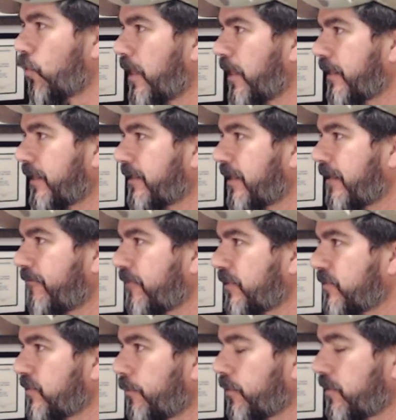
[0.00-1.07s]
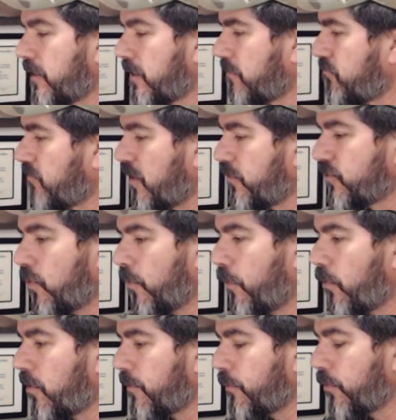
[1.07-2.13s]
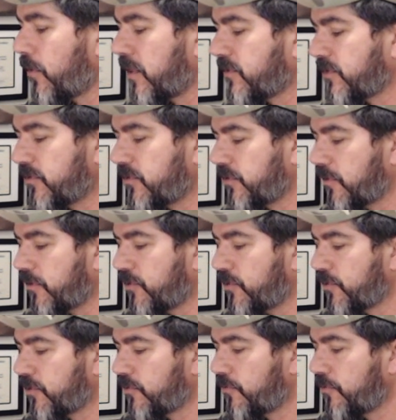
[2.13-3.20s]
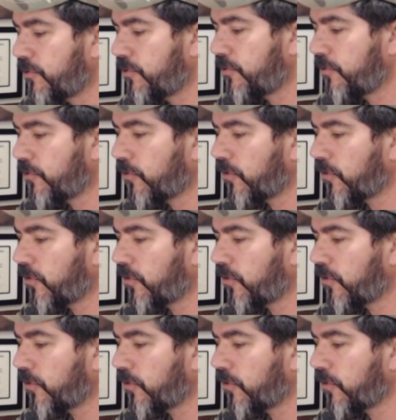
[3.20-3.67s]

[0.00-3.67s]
while to get that fixed up, but that was all part of the process. You know, you do your